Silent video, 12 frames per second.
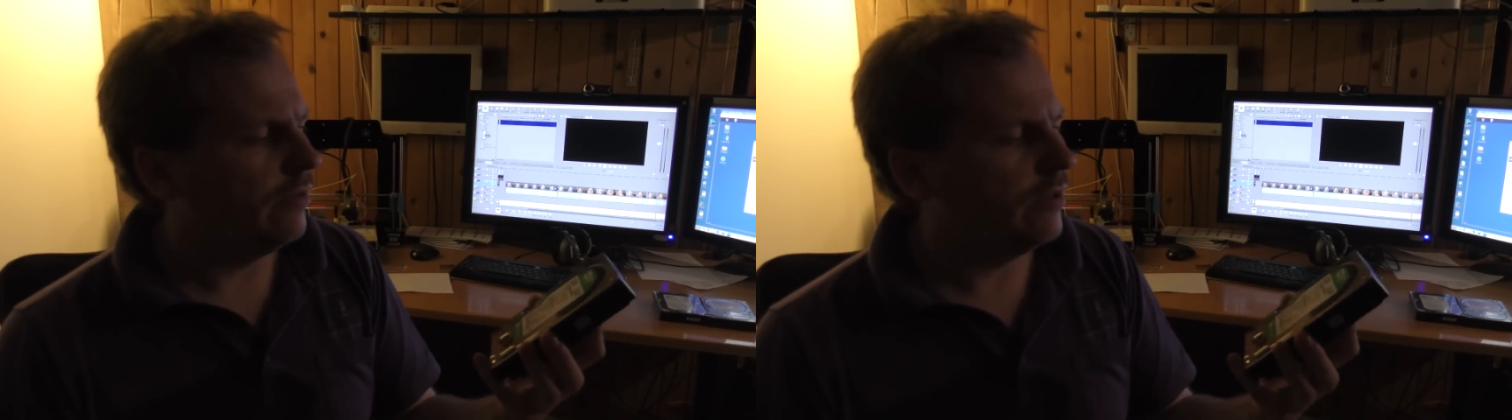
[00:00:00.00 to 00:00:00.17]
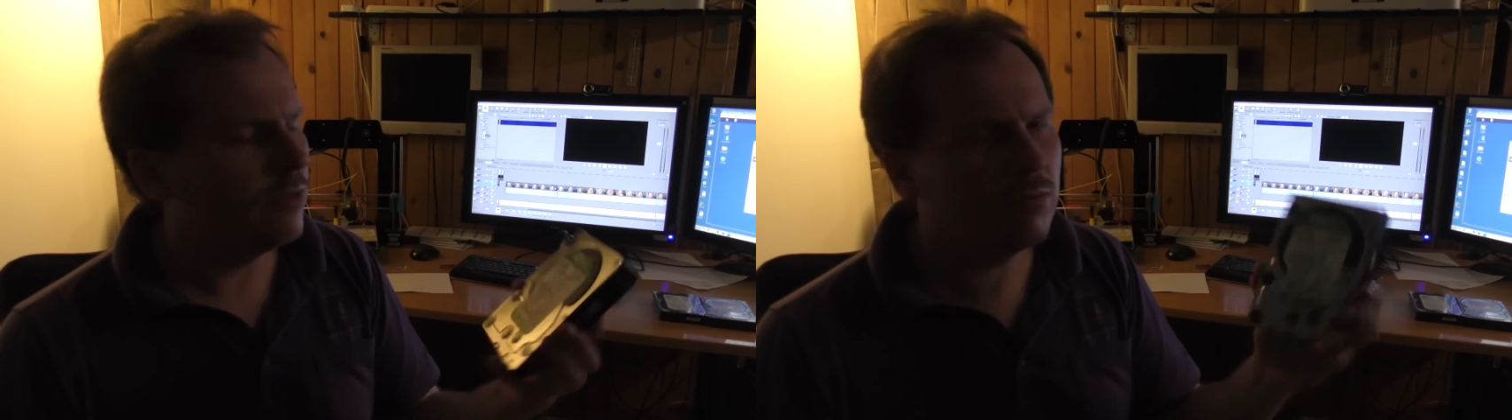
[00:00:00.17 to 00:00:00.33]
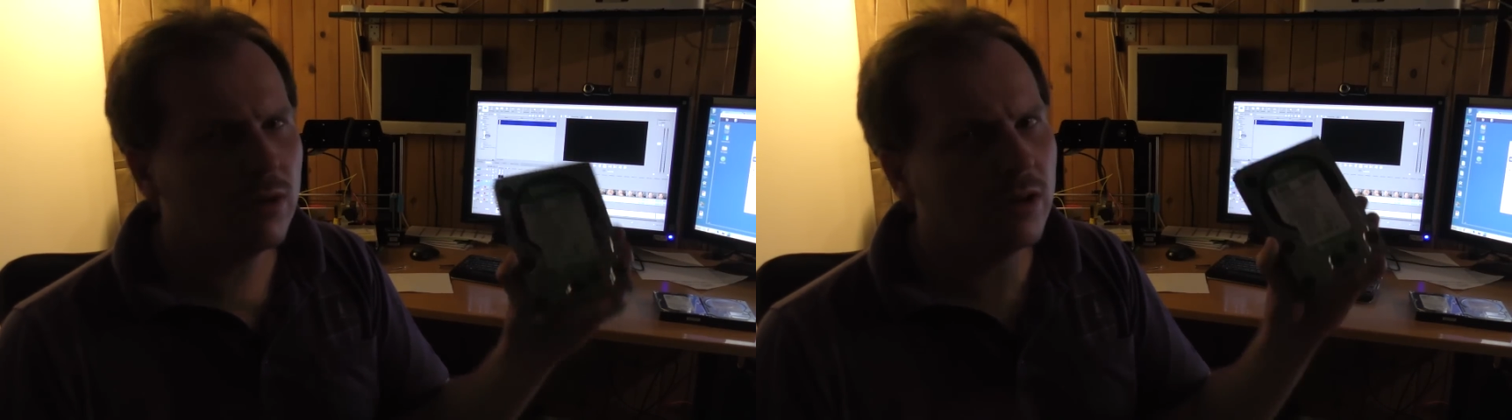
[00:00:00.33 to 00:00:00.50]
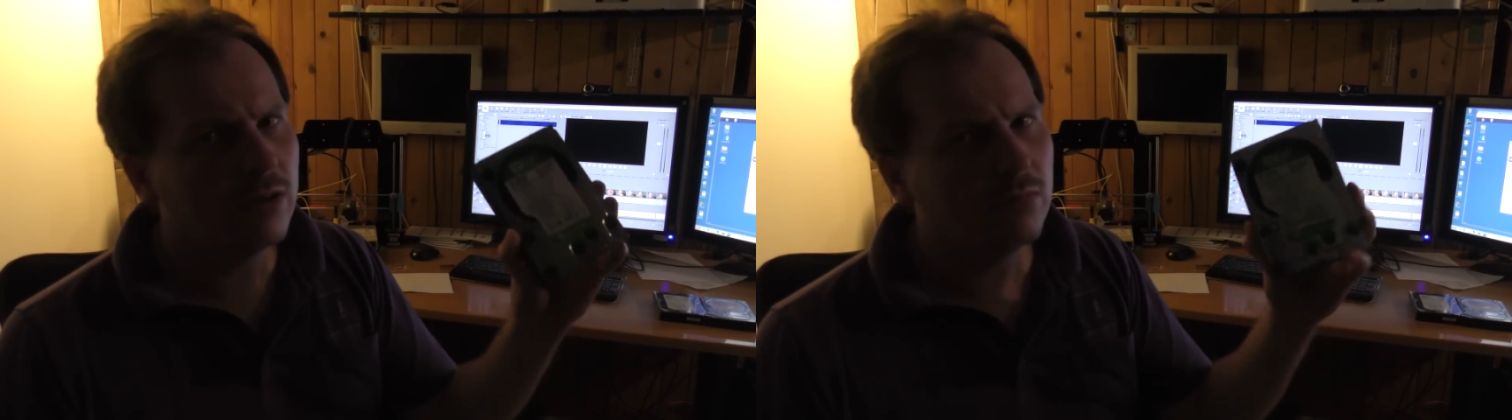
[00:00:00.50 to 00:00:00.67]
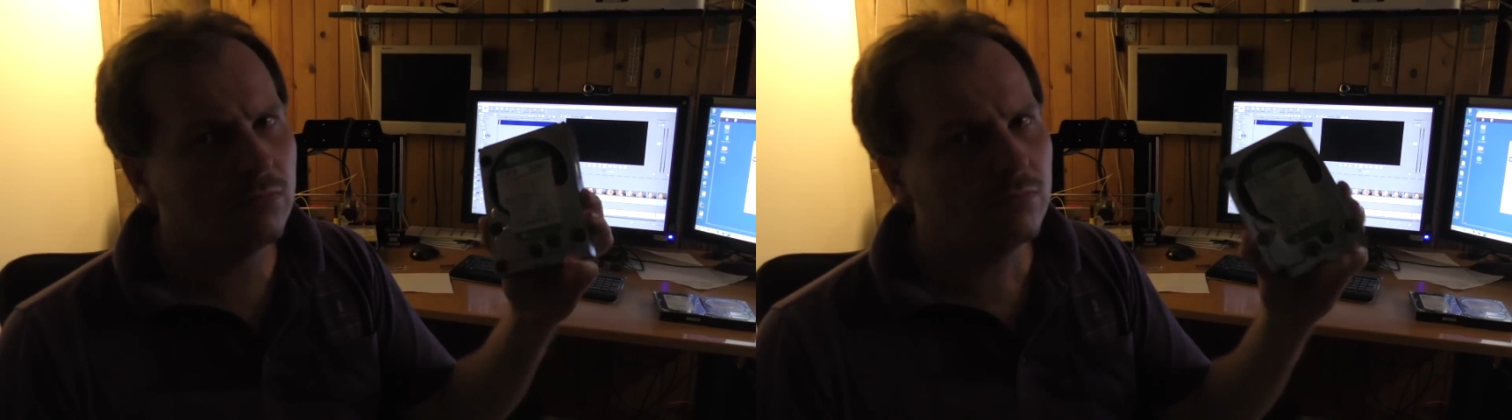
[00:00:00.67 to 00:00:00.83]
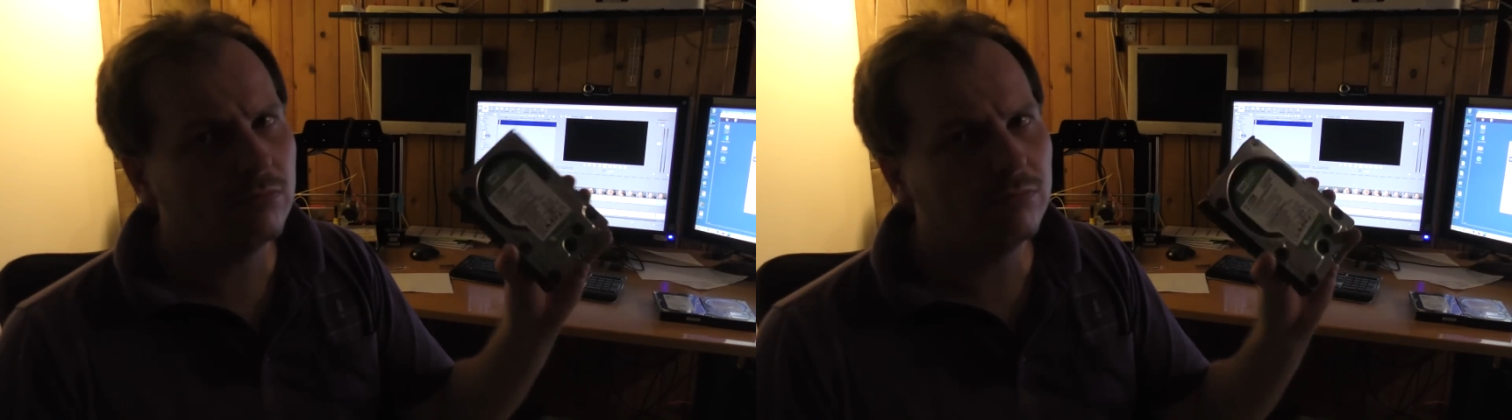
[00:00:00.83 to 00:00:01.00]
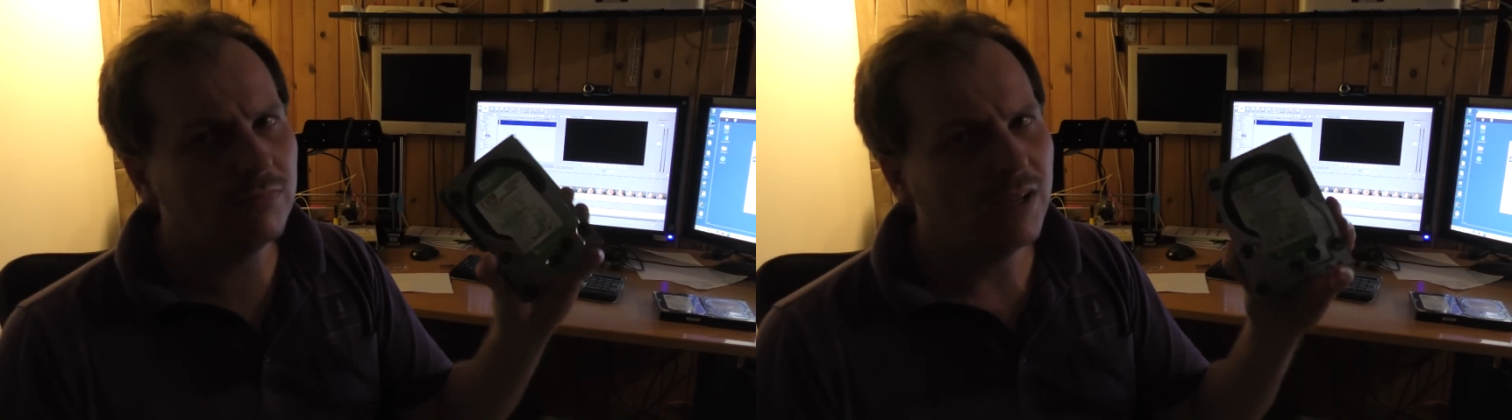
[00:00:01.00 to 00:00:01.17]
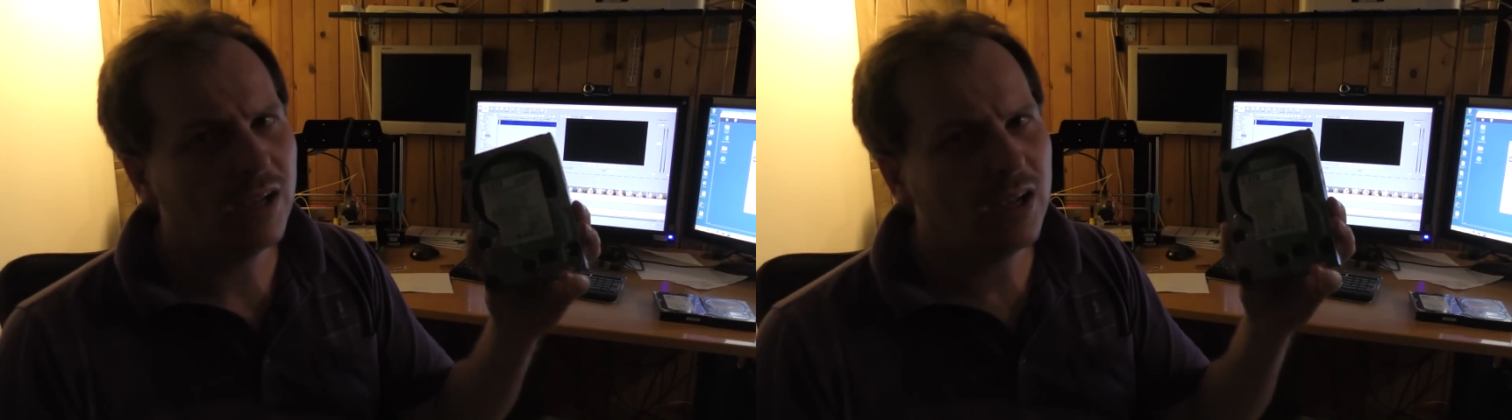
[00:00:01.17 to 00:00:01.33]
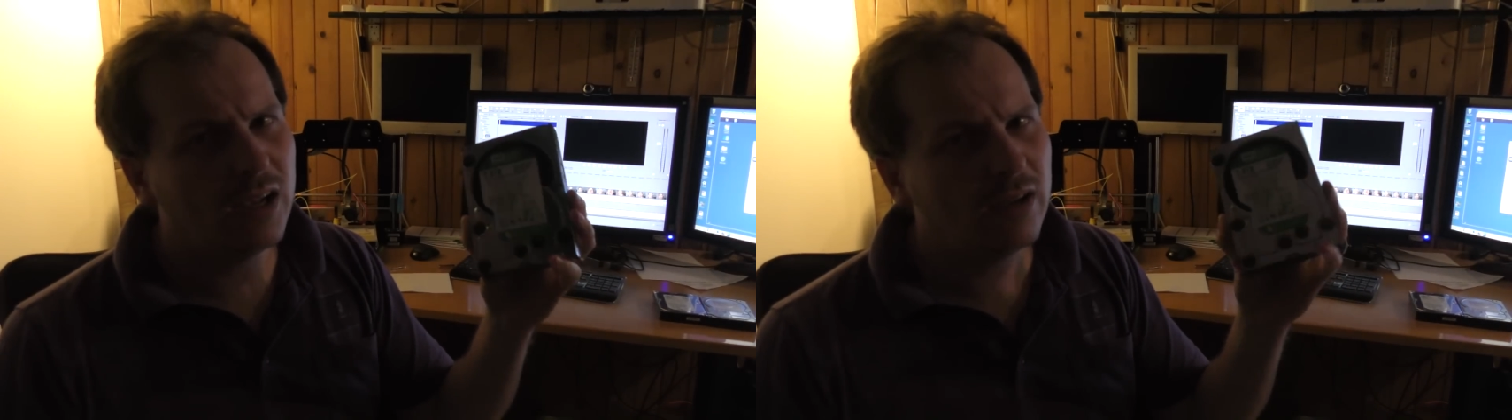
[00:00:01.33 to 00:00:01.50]
This one,
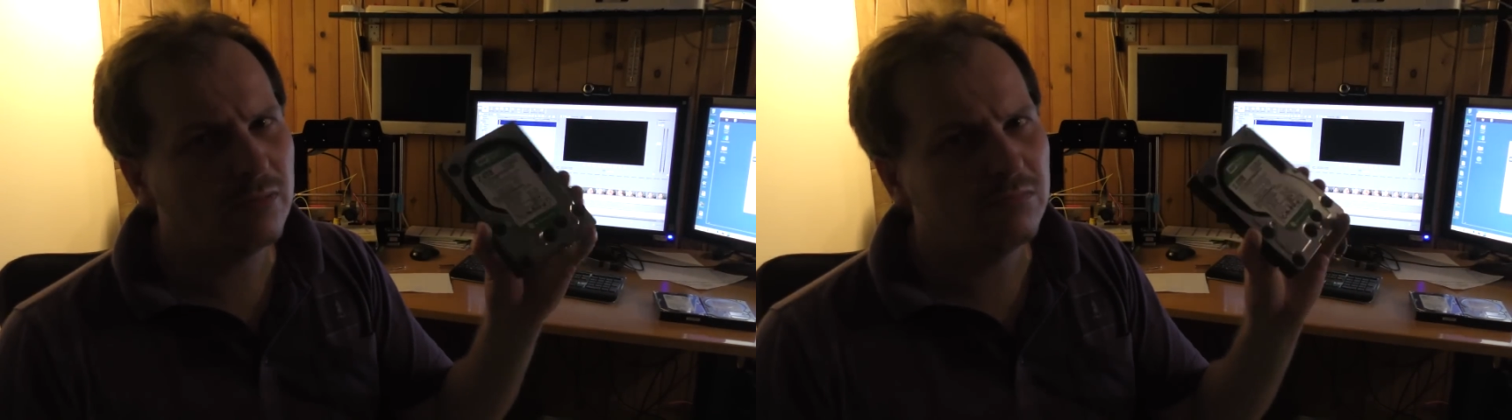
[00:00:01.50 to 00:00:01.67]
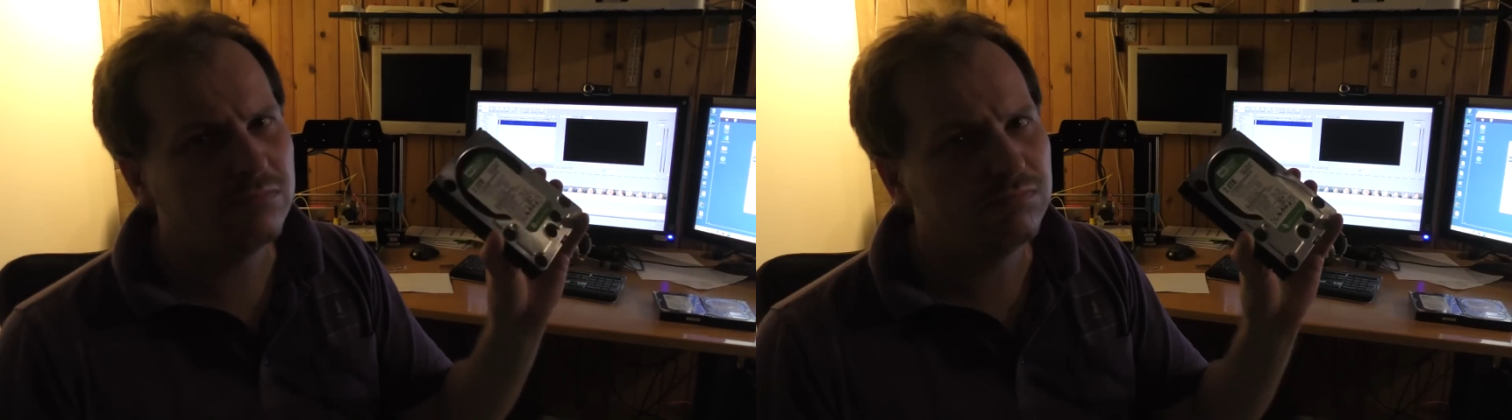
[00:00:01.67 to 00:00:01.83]
I